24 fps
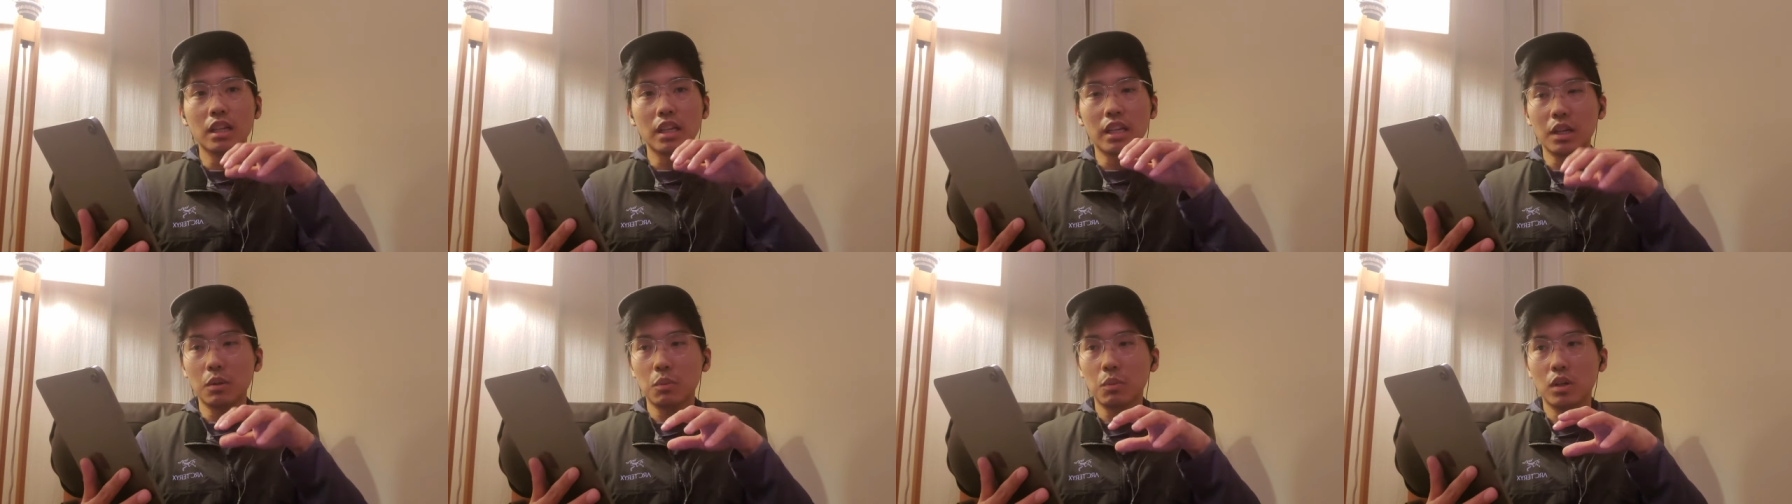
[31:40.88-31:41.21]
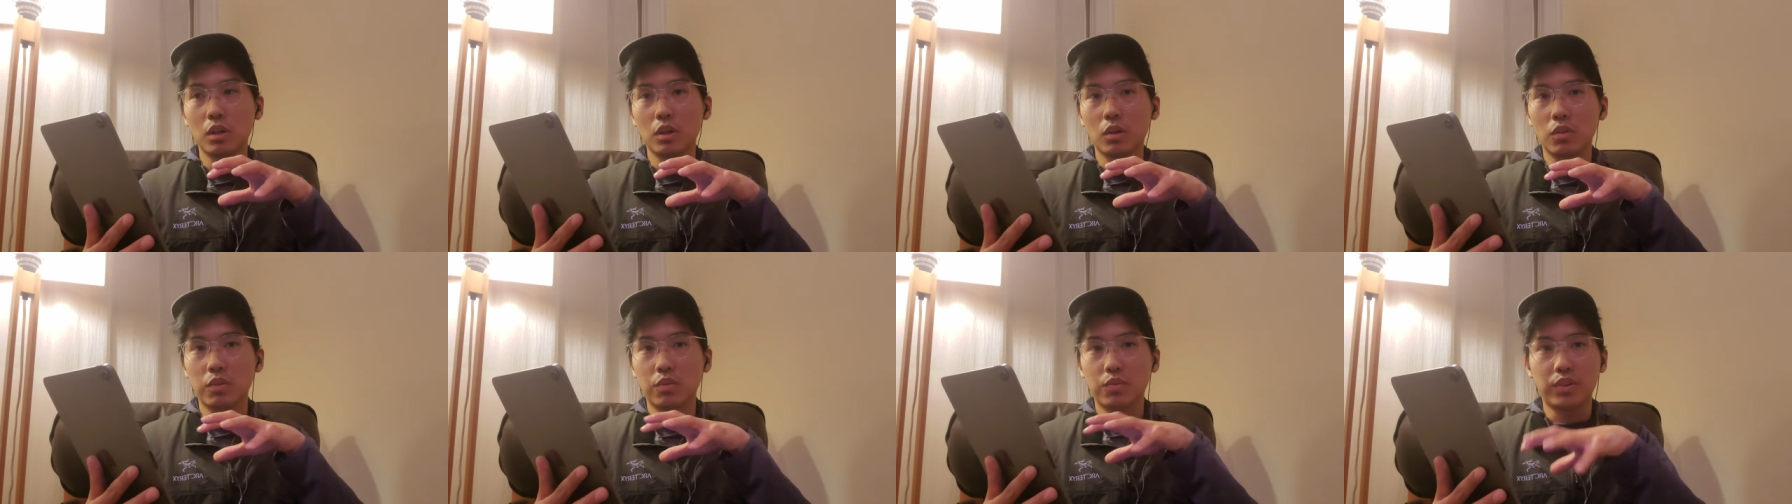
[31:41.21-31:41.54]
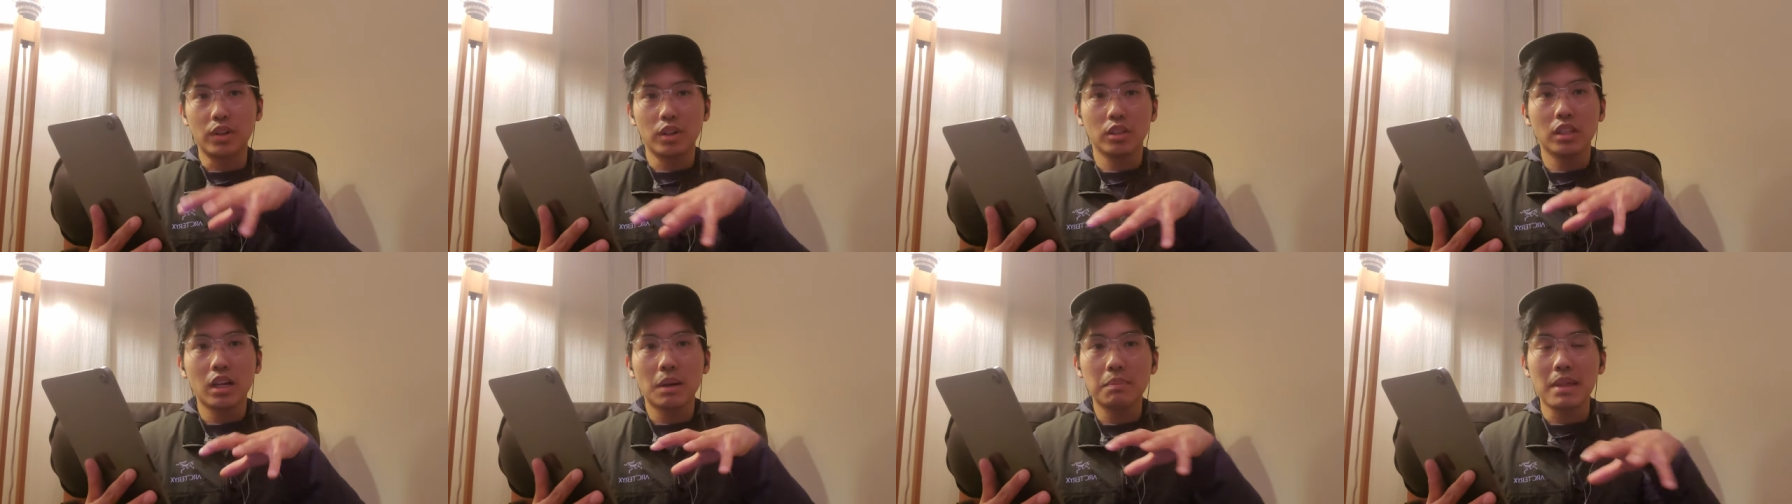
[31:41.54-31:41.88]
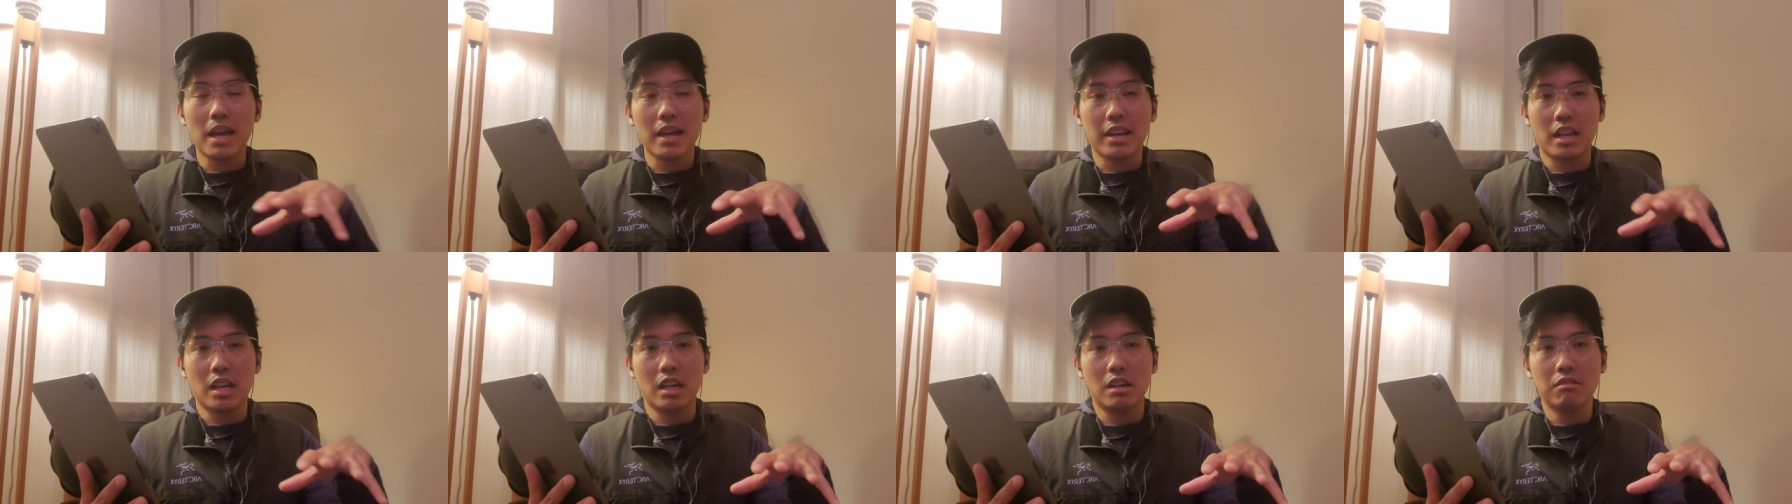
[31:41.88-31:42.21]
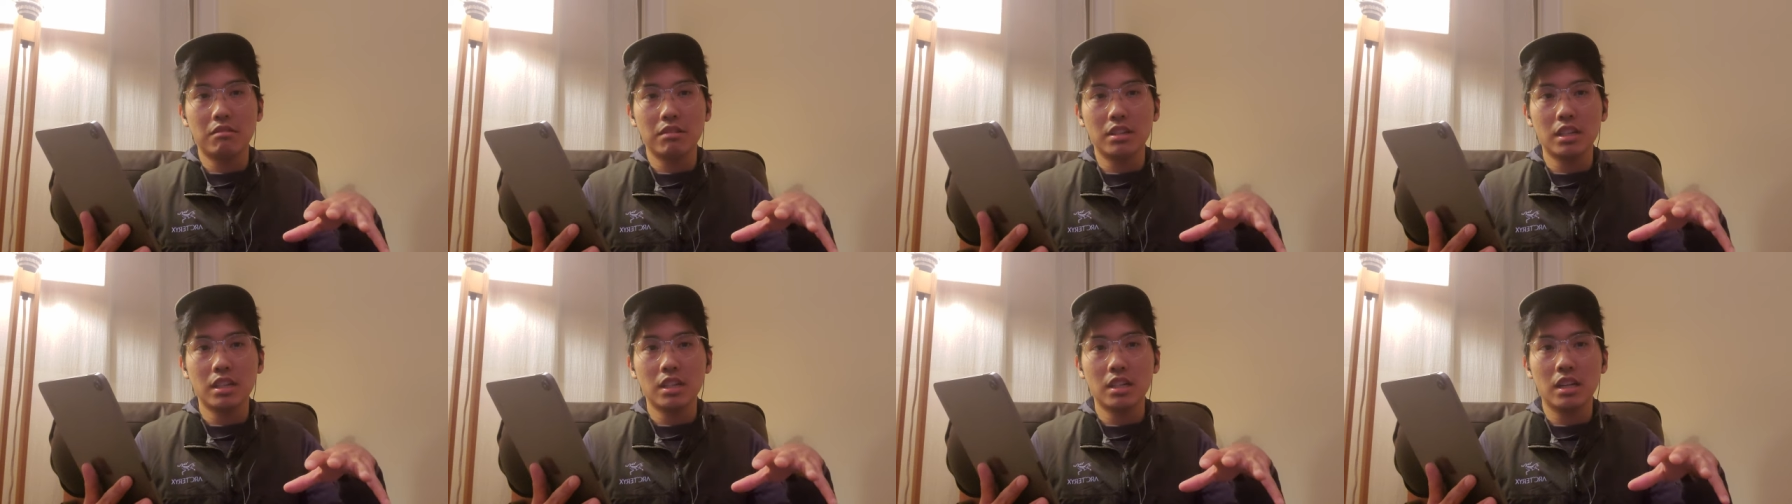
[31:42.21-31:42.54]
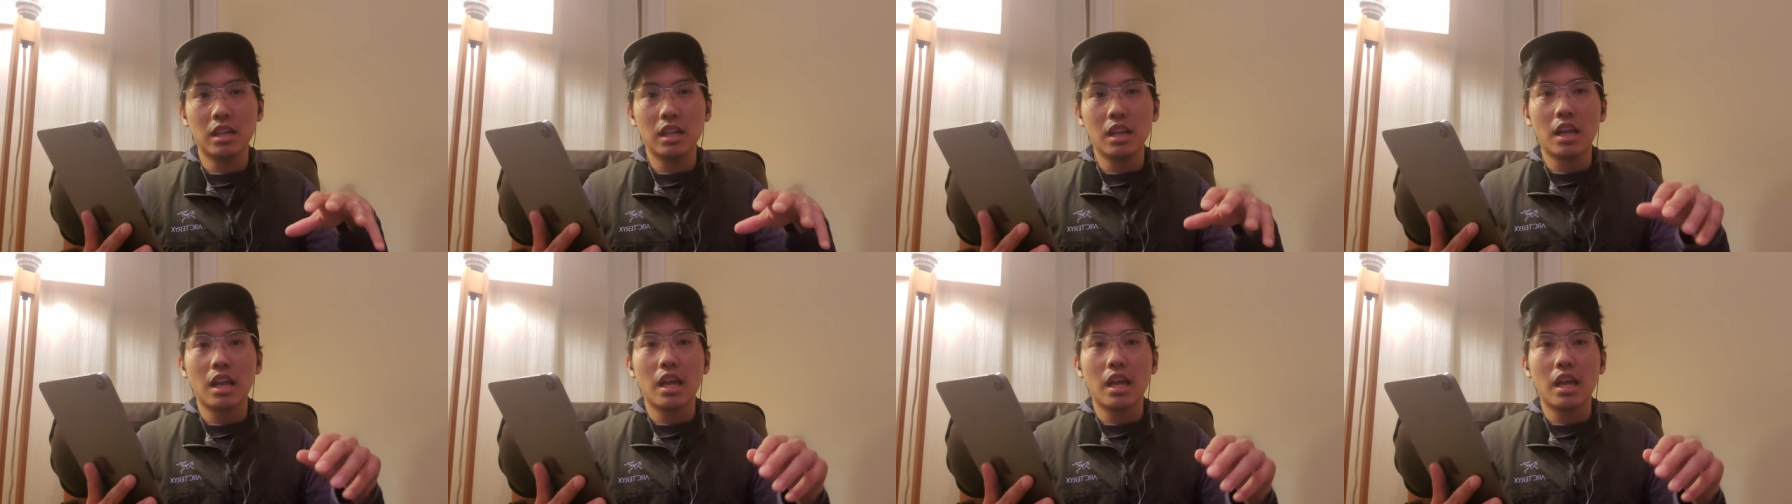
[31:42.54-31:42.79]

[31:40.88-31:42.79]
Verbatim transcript: it will fill up that area